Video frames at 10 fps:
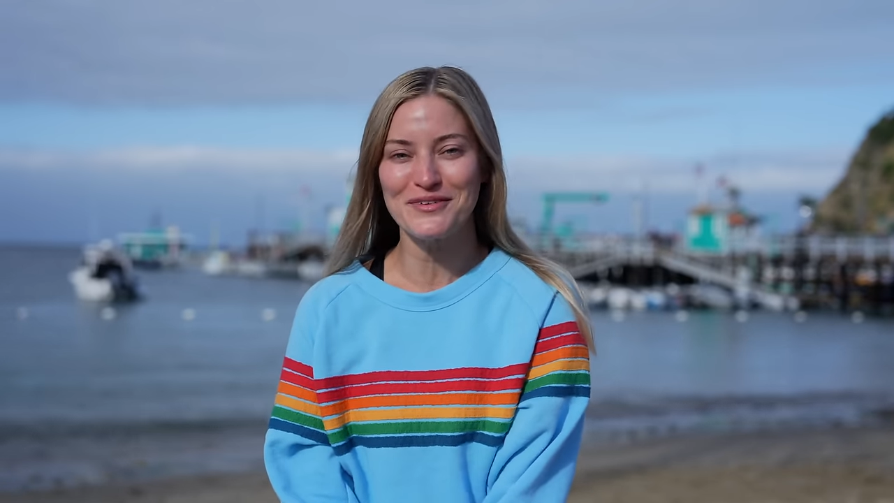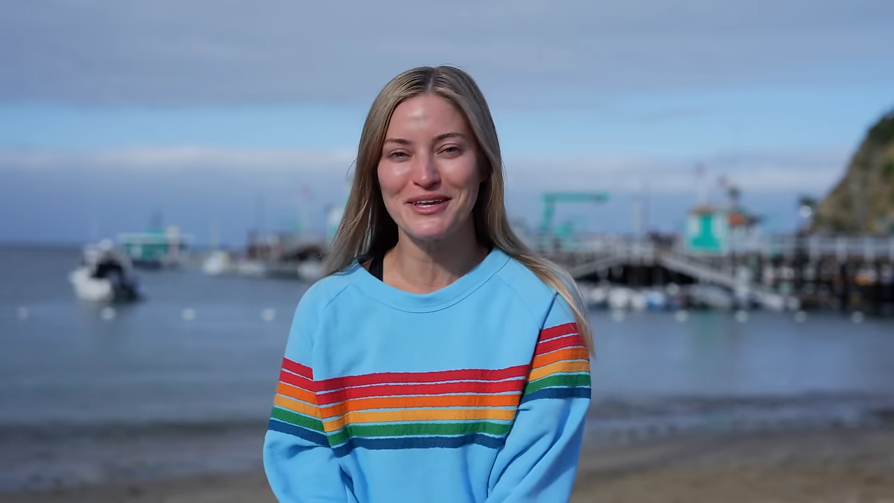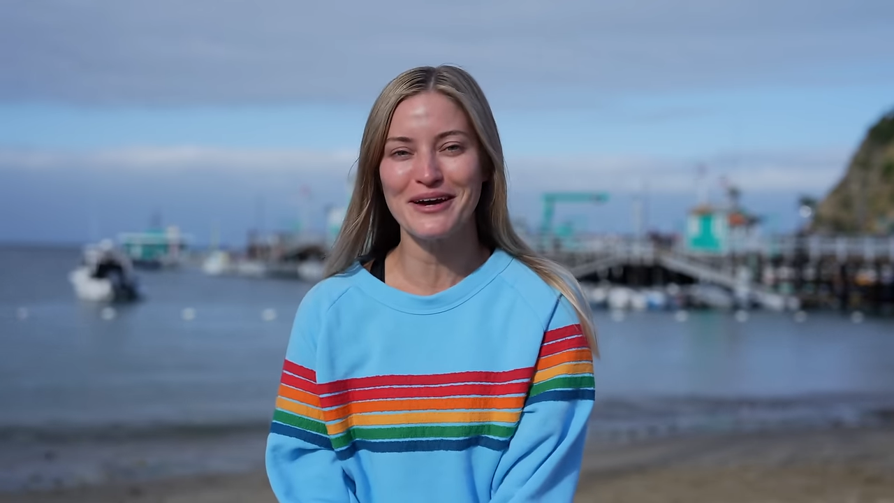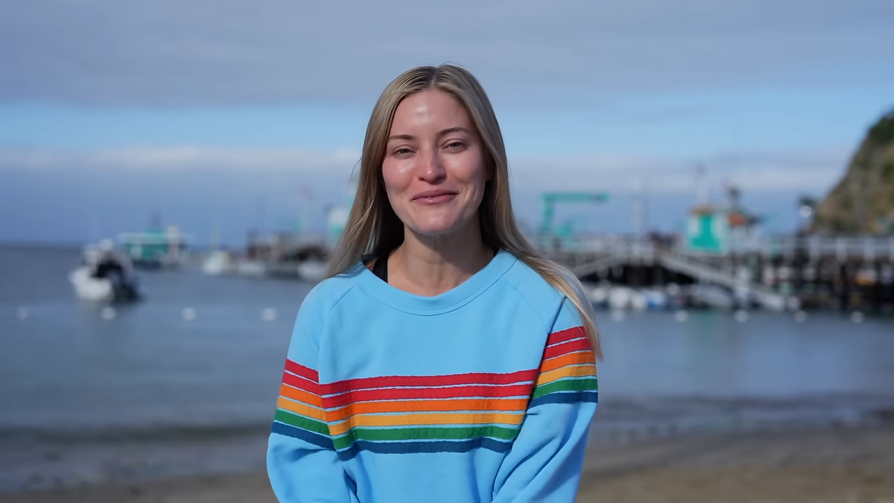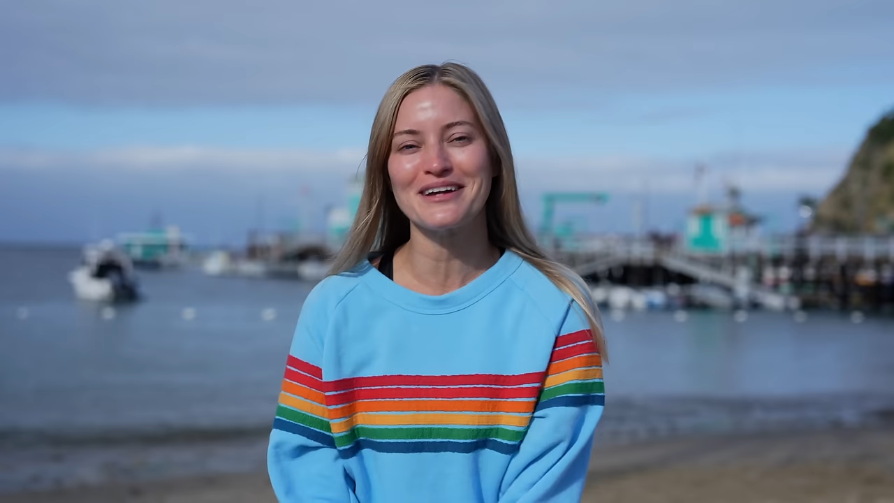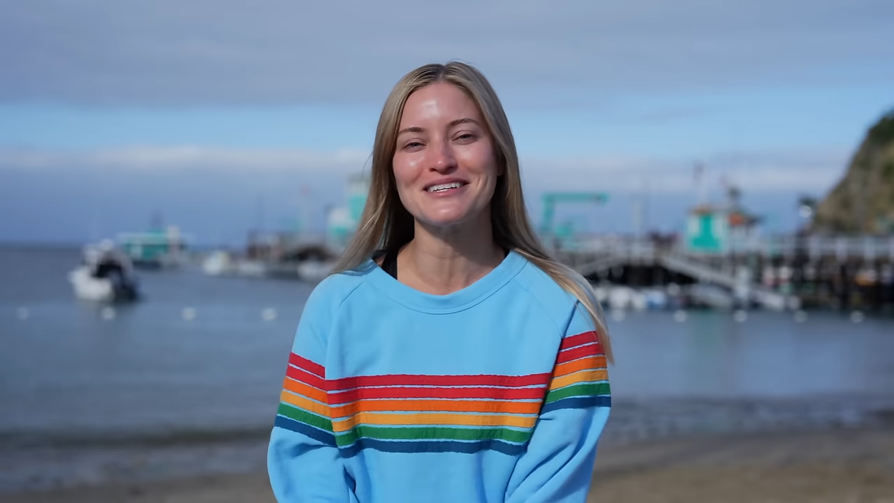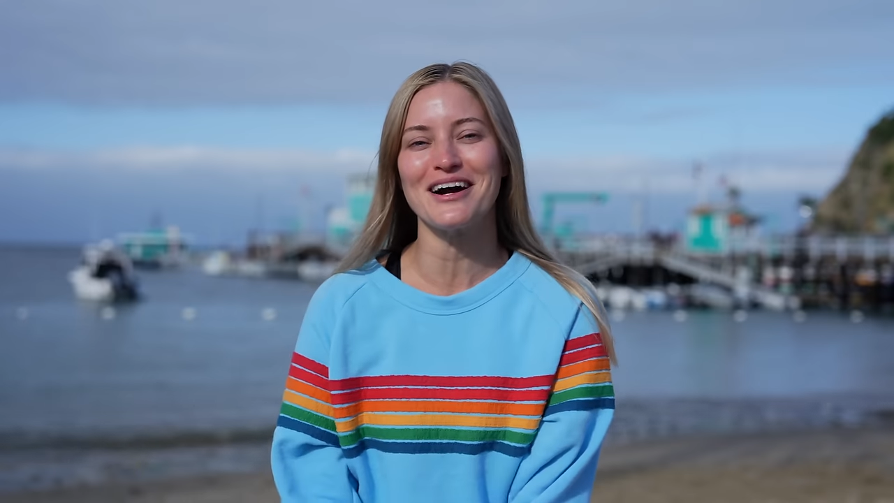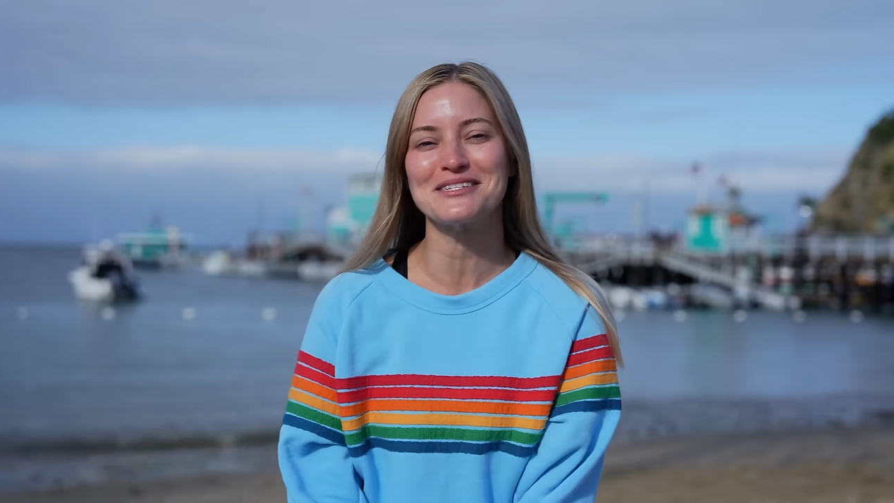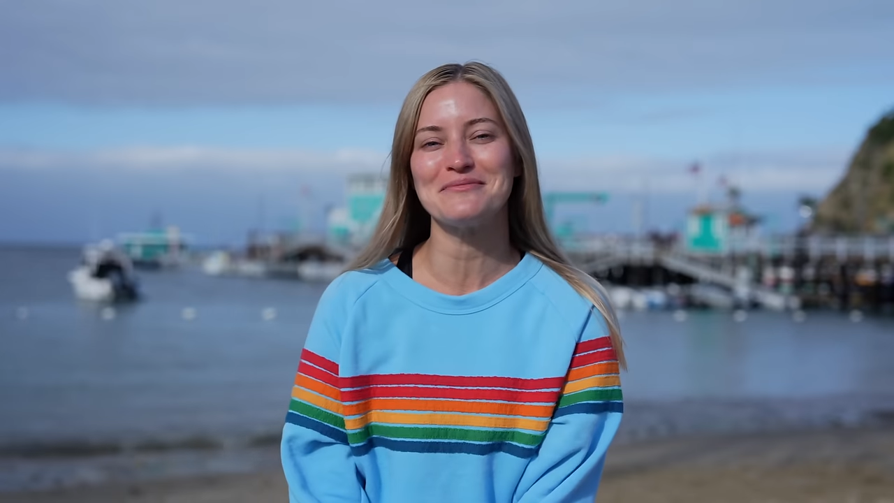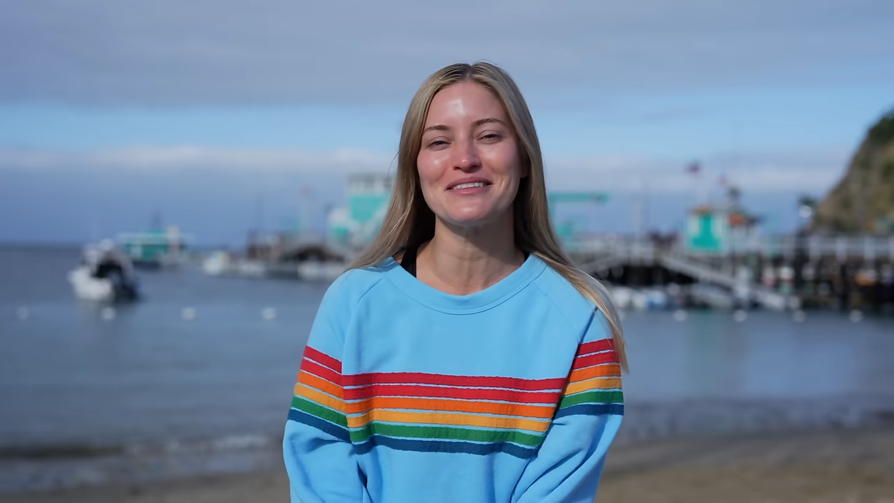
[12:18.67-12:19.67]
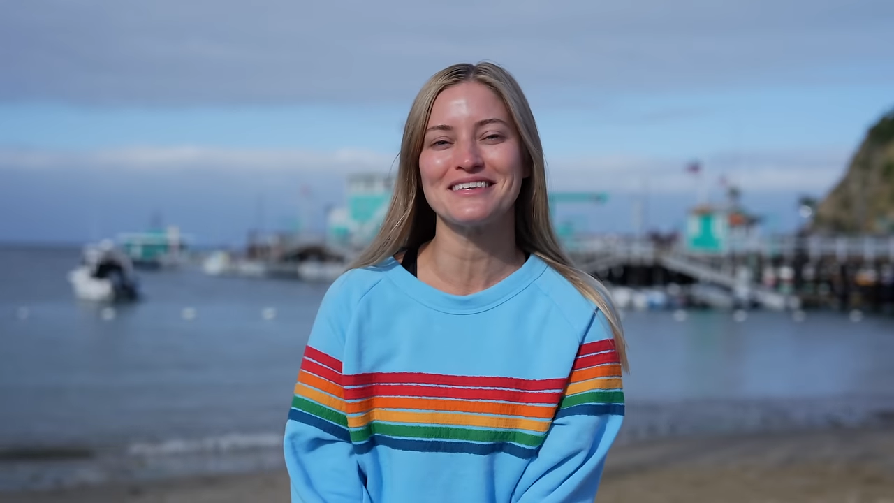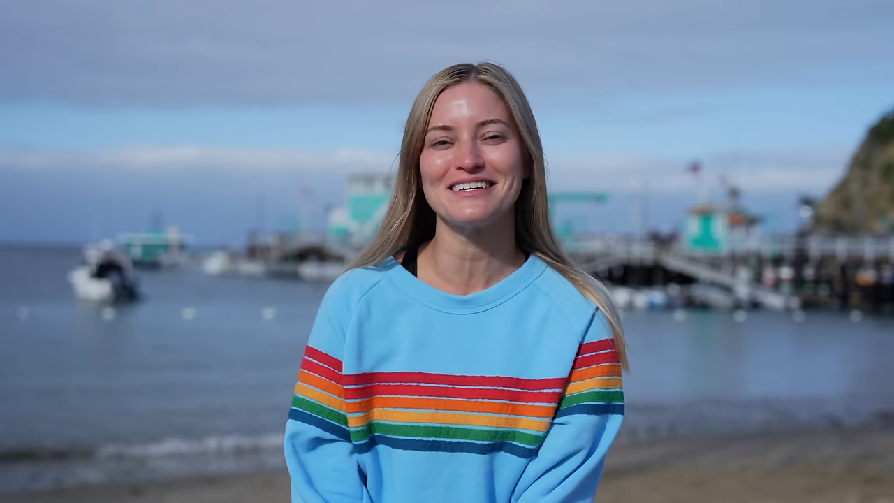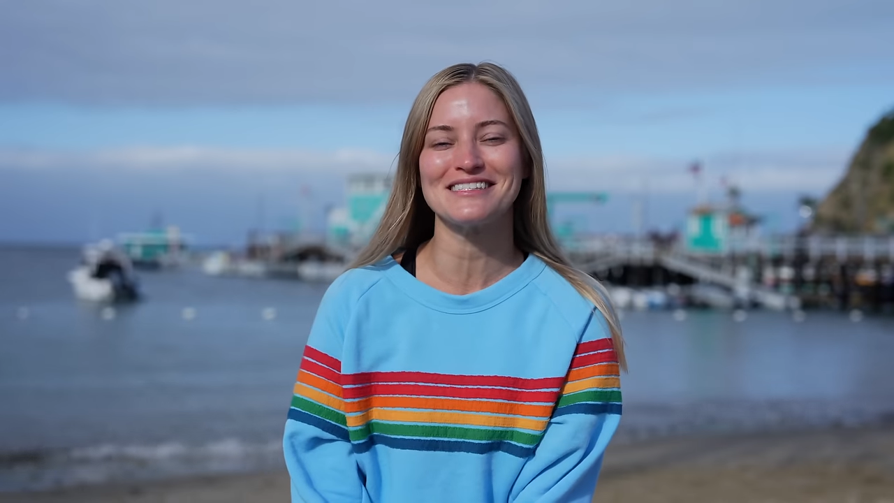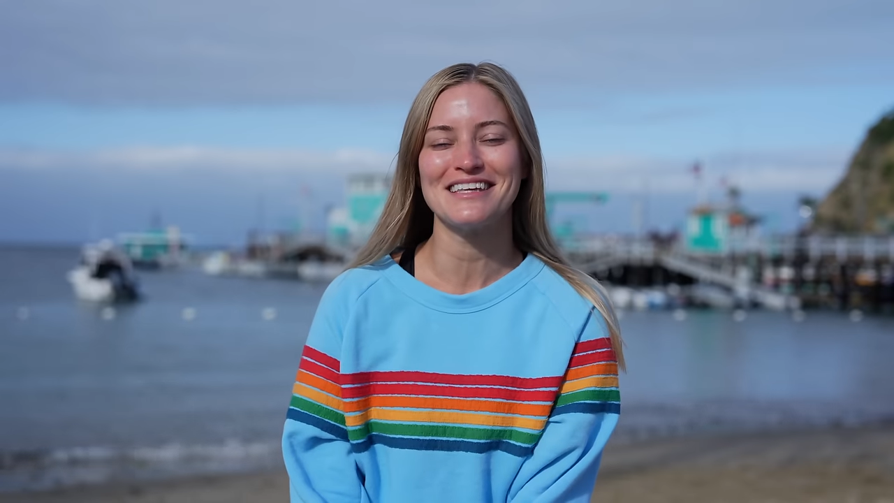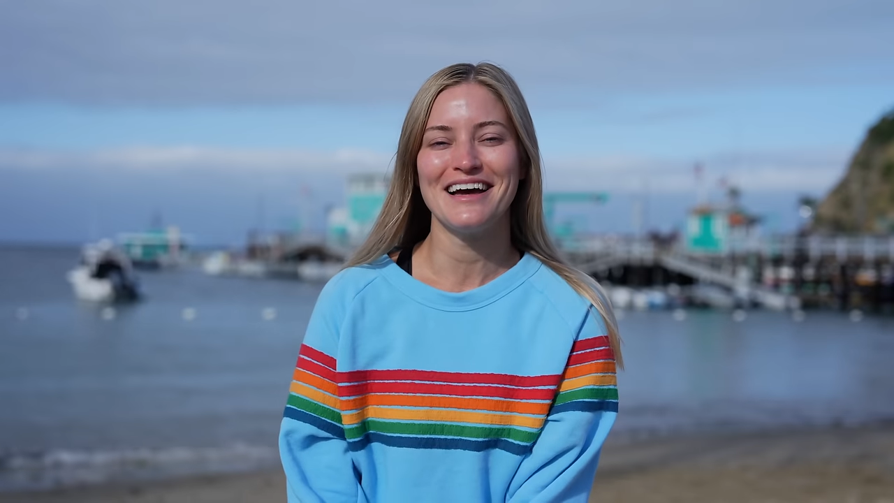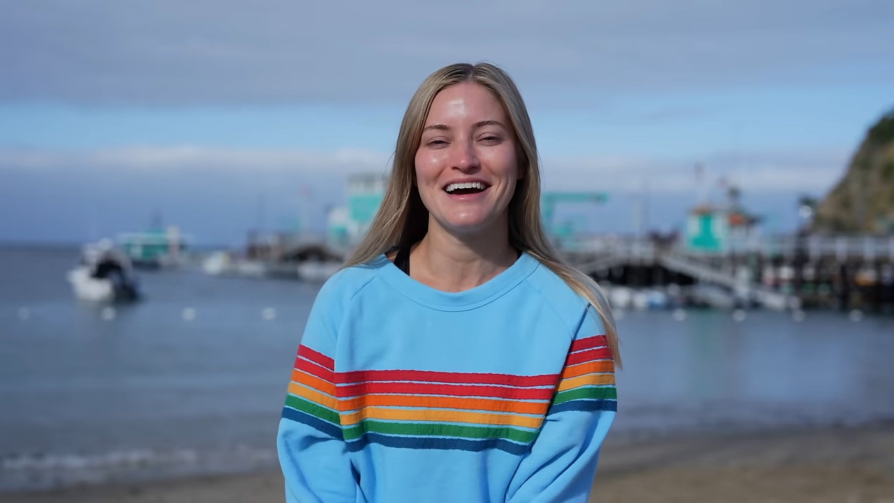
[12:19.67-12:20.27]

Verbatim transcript: video where I talked about this,